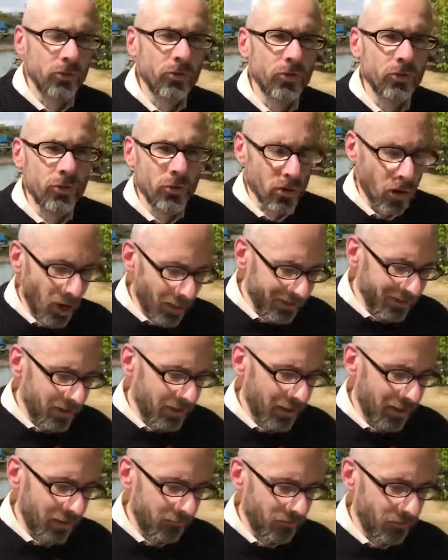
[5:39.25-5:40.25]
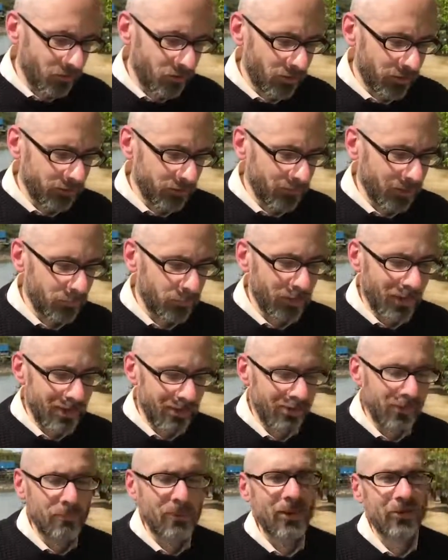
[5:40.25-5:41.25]
You do not have to shelter in
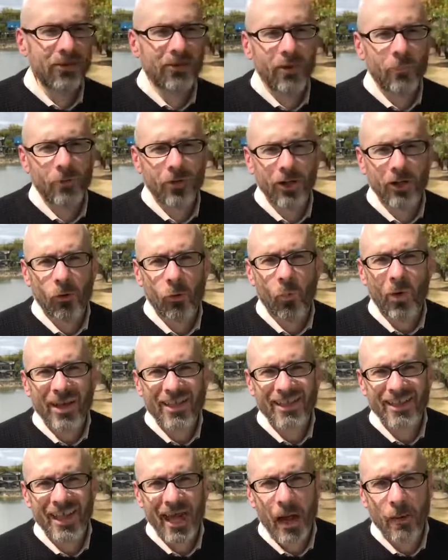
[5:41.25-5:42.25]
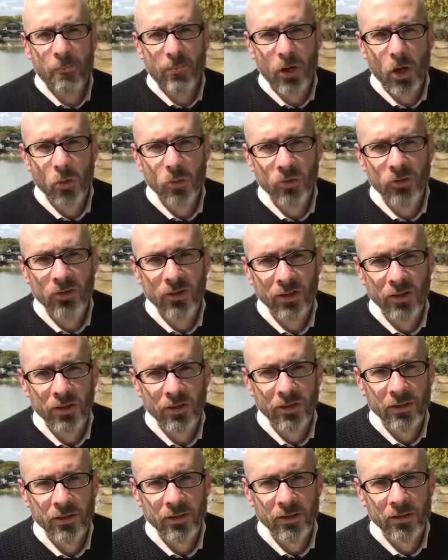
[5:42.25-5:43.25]
place because someone in a white lab coat
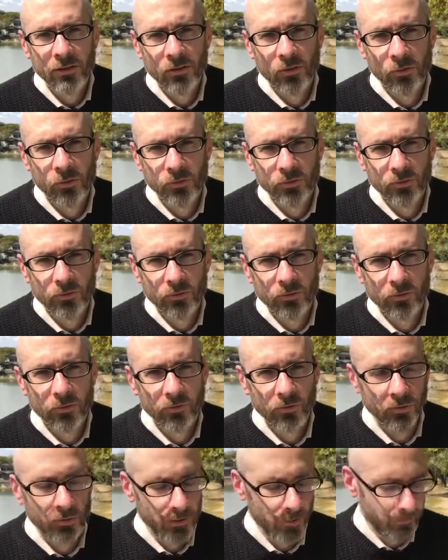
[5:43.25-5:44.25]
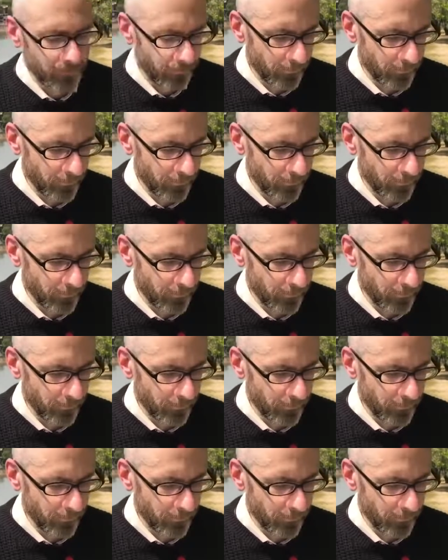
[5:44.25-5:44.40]
told you to.